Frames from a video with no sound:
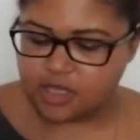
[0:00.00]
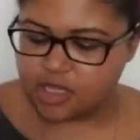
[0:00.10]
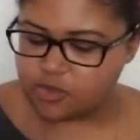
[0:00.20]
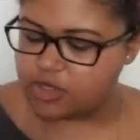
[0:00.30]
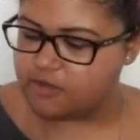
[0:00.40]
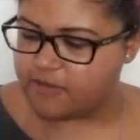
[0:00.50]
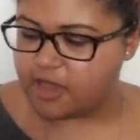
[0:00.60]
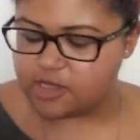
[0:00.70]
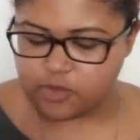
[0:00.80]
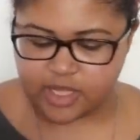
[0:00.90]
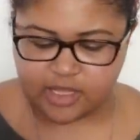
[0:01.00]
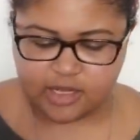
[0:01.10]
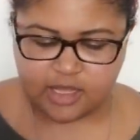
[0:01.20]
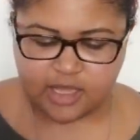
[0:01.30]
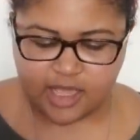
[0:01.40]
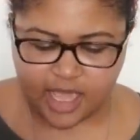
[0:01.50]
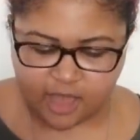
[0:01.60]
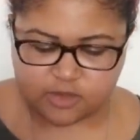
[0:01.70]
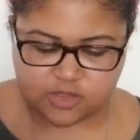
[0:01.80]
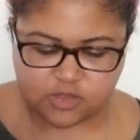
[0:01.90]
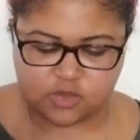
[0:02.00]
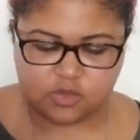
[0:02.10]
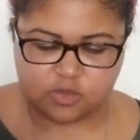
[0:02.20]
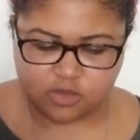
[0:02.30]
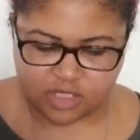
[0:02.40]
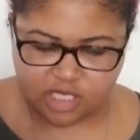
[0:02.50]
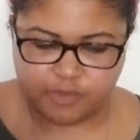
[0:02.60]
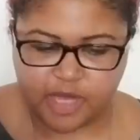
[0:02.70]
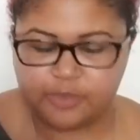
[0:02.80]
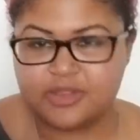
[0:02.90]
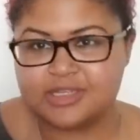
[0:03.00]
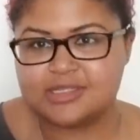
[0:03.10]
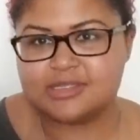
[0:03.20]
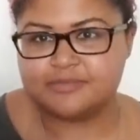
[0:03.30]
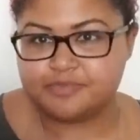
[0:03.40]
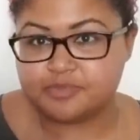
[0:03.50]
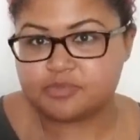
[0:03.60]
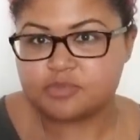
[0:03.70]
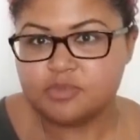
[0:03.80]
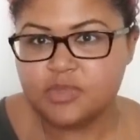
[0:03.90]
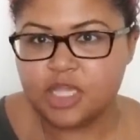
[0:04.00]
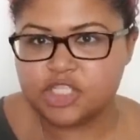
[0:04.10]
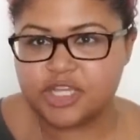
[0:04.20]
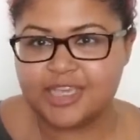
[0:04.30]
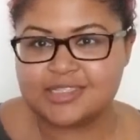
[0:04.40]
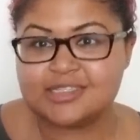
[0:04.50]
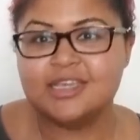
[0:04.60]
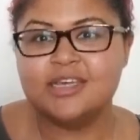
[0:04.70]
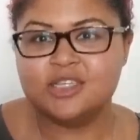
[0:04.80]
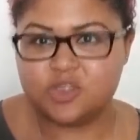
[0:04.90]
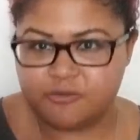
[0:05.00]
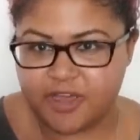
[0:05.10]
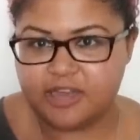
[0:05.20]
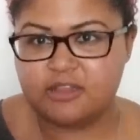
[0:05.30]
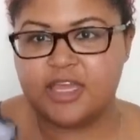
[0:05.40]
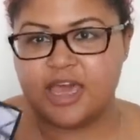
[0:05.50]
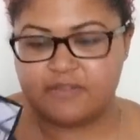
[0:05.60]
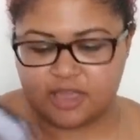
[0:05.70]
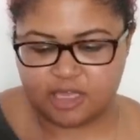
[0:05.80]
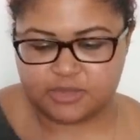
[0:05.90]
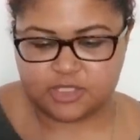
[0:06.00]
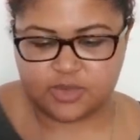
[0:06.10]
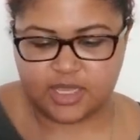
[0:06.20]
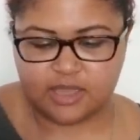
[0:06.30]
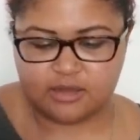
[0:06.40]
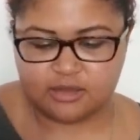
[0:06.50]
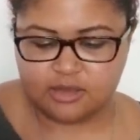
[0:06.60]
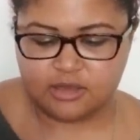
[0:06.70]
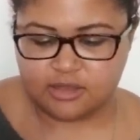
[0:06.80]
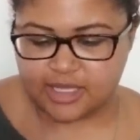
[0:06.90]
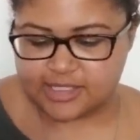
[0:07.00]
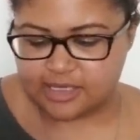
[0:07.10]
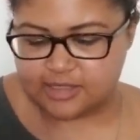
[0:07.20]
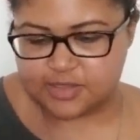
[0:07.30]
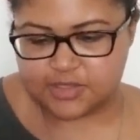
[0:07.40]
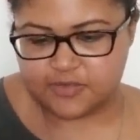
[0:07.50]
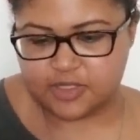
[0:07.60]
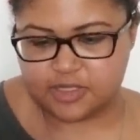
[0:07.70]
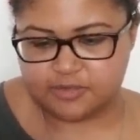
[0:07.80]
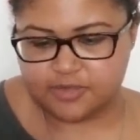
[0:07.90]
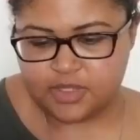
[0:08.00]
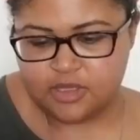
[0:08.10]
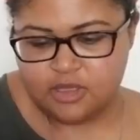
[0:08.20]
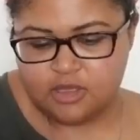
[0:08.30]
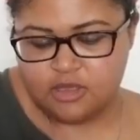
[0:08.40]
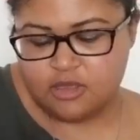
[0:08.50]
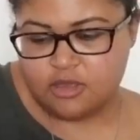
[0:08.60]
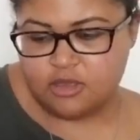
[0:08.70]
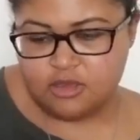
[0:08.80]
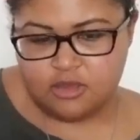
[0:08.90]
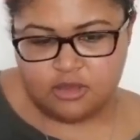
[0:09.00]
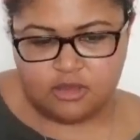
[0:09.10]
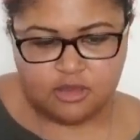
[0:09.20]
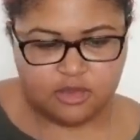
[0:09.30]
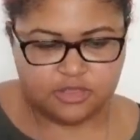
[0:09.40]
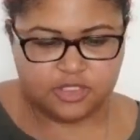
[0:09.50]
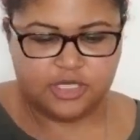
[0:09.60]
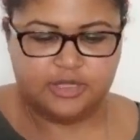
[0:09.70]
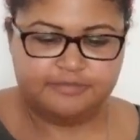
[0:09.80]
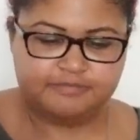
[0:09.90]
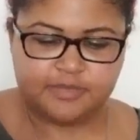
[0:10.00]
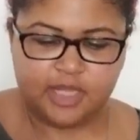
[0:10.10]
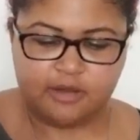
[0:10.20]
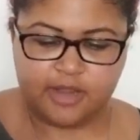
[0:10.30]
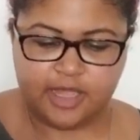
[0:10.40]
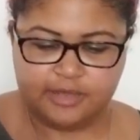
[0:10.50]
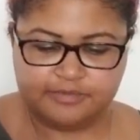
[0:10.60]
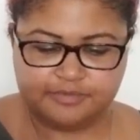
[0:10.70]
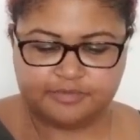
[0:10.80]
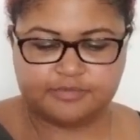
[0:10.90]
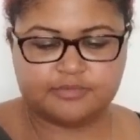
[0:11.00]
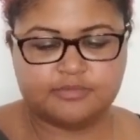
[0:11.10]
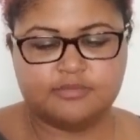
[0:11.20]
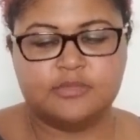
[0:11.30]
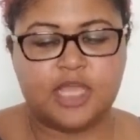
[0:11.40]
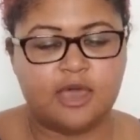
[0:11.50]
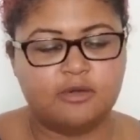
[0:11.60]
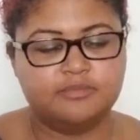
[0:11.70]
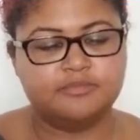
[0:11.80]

and reevaluate how to keep up this chase to finally have it come to a head that's how this is feeling oh shit all right now